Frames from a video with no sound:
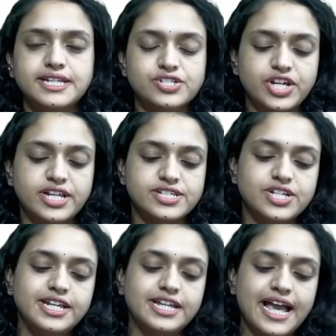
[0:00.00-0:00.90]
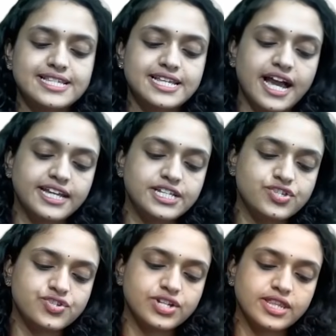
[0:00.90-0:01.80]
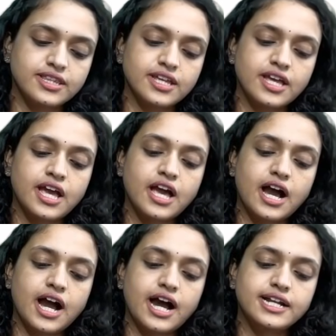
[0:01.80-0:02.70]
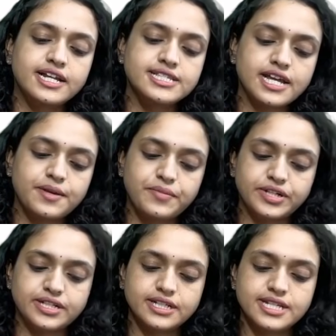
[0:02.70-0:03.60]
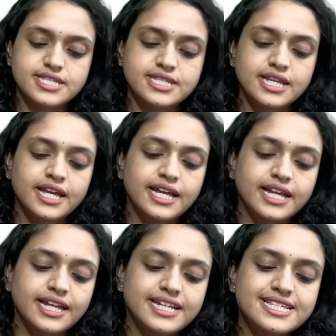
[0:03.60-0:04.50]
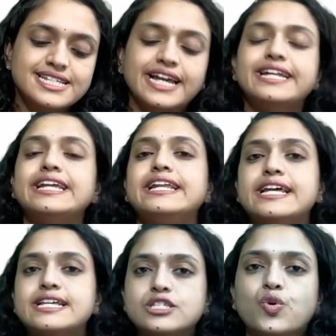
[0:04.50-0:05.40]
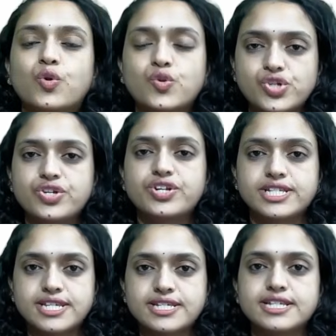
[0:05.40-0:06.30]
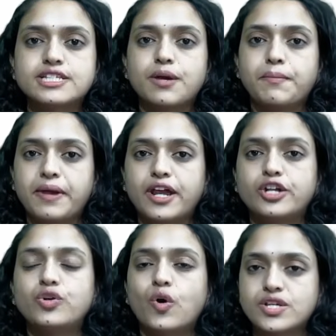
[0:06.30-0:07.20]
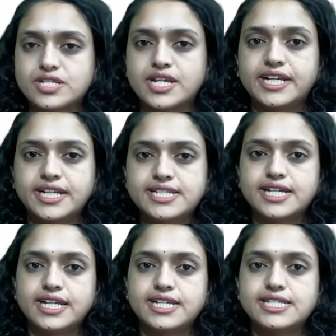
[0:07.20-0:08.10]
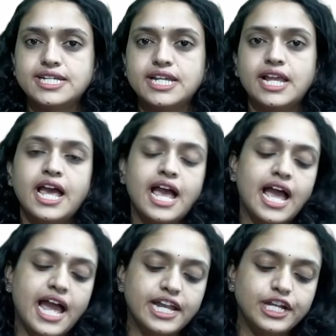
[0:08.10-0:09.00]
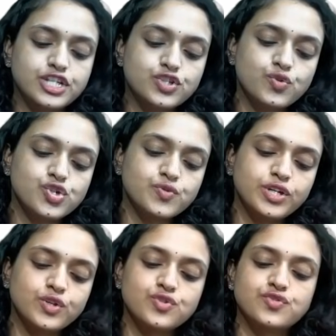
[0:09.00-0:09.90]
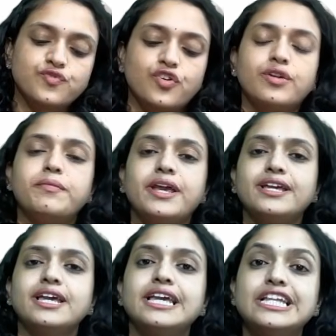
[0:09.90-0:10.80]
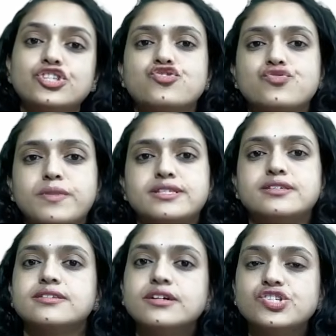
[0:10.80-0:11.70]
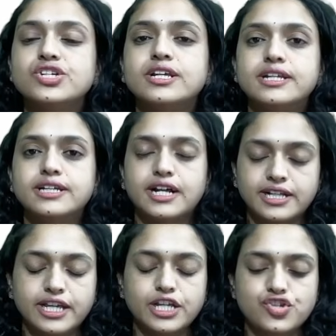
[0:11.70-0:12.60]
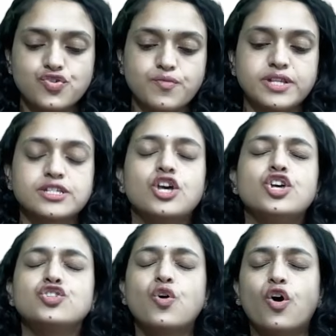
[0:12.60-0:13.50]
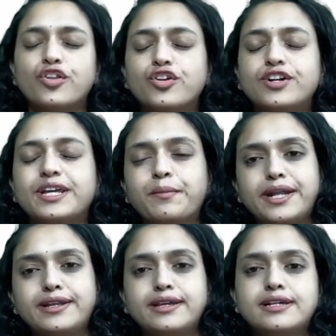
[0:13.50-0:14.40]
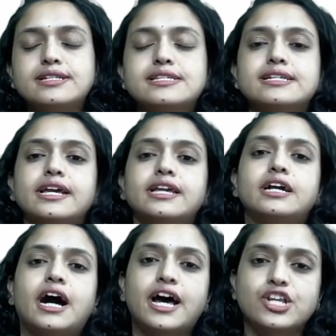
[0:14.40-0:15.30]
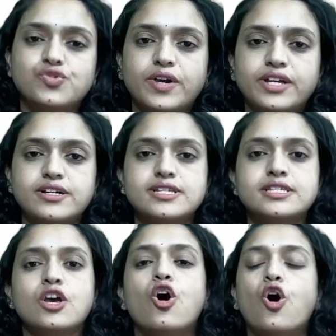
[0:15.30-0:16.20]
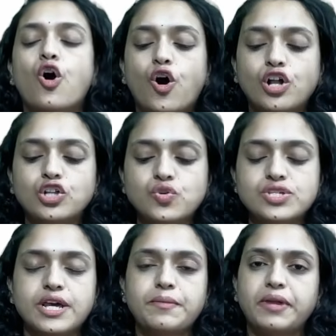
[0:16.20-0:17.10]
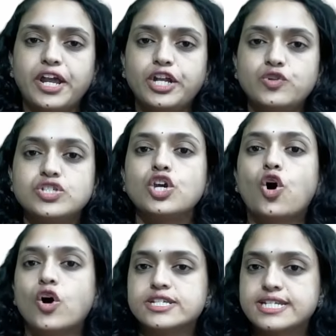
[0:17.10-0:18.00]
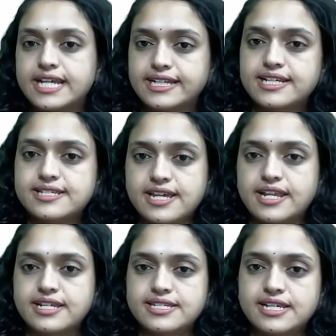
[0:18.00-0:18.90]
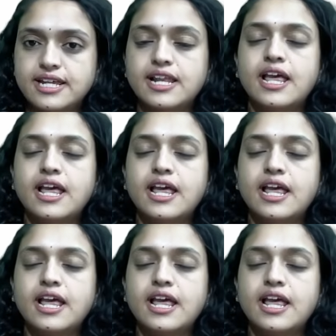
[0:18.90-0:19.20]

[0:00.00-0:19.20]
stainless steel, it has high strength, hardness and brittleness. It is slightly less corrosion resistance compared to austenitic stainless steel, and it is usually used for making instruments, surgical and cutting instruments. So orthodontic materials like arch wires, all those are made using austenitic stainless steel,